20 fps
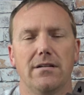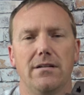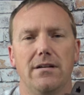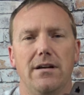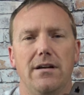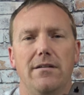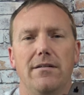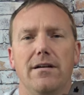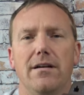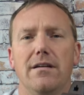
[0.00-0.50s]

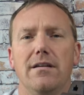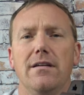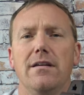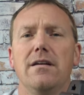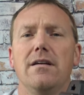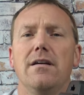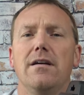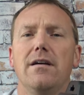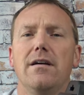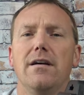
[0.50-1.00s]
Uh,
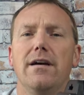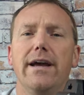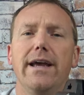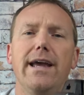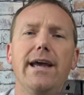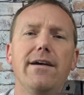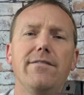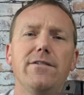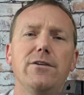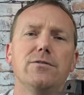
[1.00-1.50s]
I
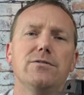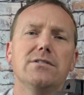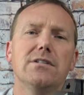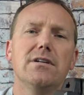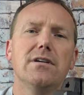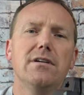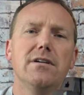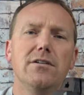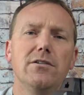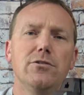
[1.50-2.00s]
have used
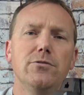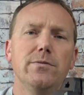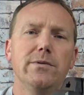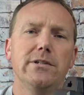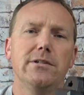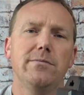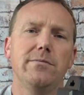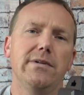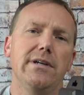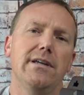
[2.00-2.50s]
it on
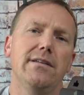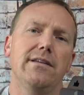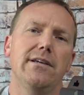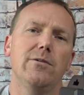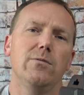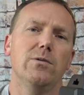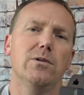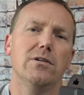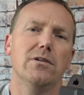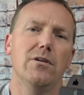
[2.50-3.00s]
aluminum and
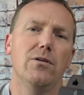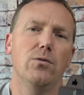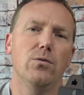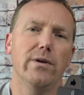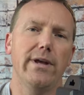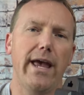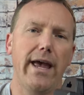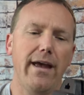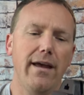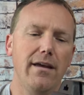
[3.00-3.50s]
they work
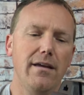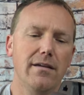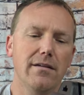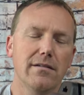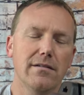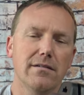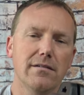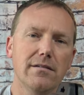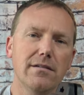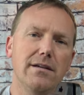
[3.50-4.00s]
okay.
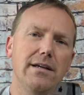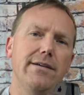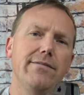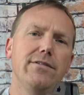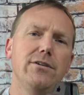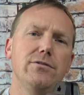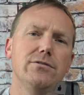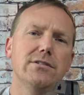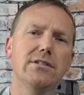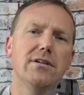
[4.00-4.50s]

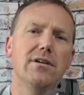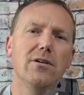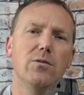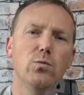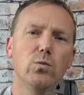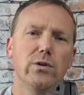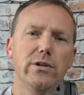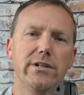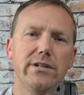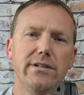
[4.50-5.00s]
I've used it
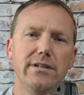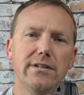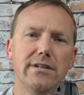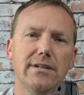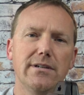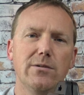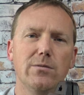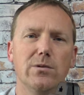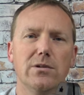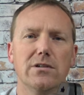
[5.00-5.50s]
on wood
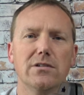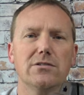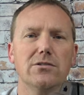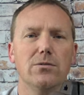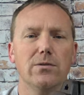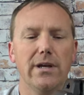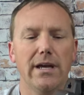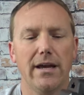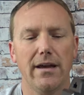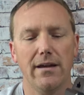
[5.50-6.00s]
and it works
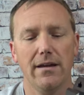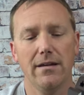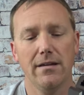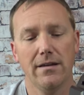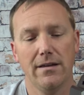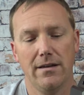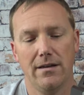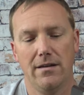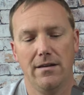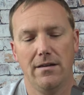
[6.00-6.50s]
okay.
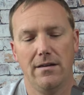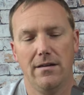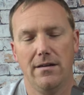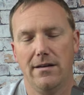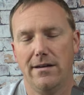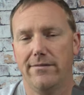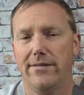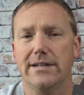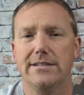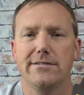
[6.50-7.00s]

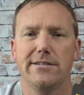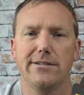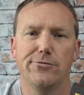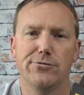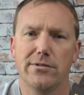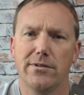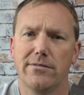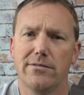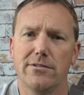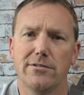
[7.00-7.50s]
I've actually
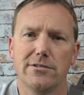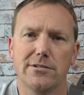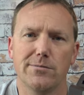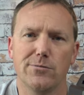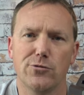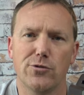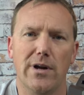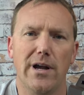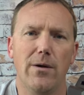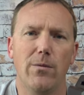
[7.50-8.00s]
drilled through
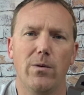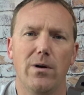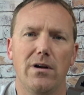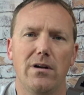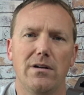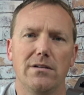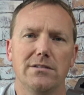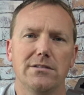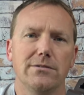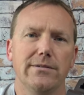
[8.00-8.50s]
some
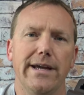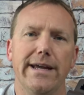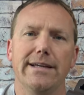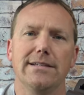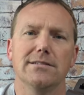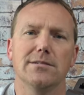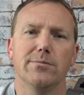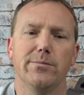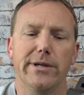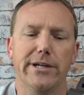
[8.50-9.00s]
drywall to
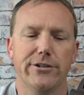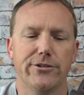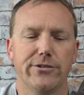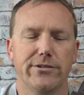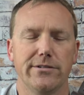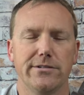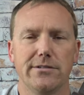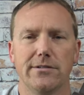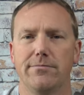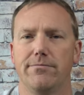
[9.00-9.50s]
hang some
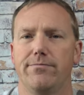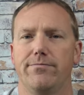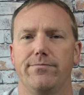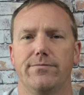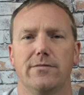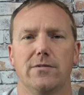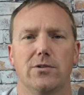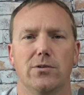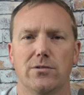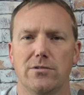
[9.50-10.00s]
pictures.
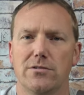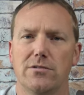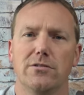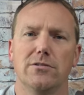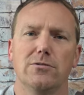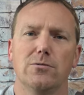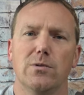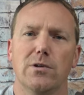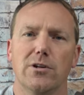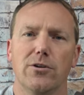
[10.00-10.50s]
Of course,
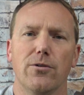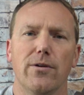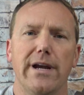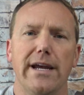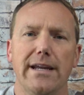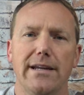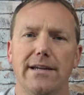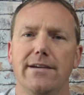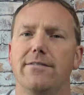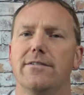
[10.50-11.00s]
those work
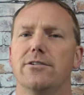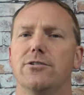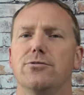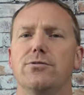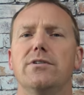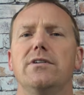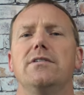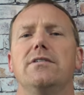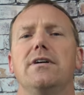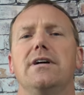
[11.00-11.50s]
great. Even
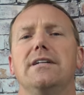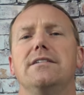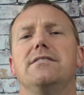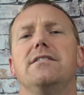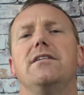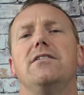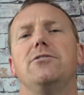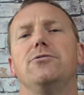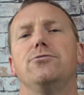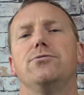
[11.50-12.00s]
drill, a
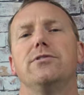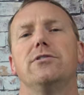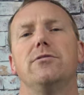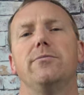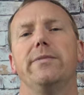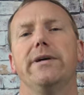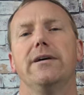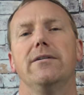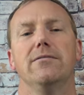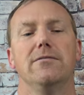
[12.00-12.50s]
dull
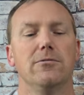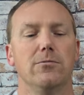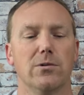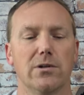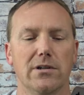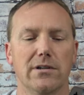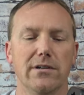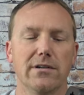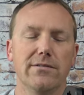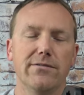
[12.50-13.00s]
drill bit will
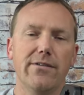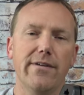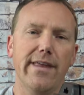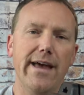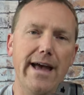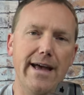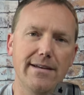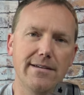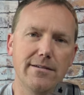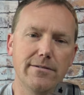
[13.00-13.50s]
work good for
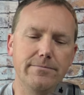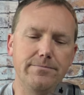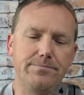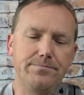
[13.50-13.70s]
that.